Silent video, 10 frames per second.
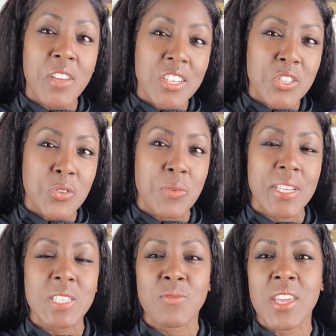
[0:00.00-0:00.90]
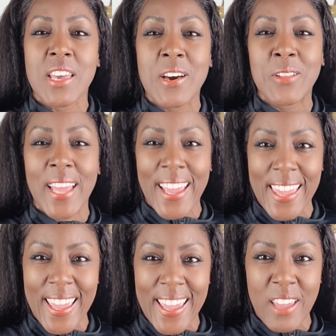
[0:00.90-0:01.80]
Finish the Race VL,
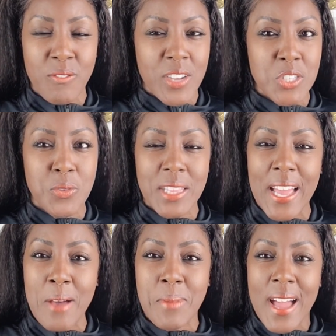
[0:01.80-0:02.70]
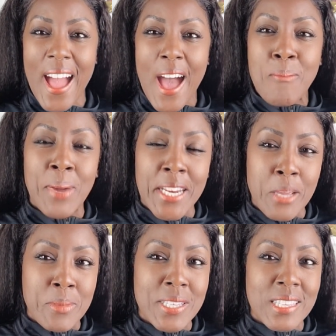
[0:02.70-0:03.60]
aka Victory Lap. My
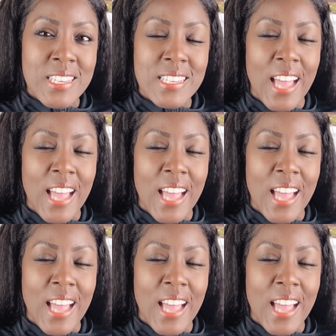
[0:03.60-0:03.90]
name is Liz.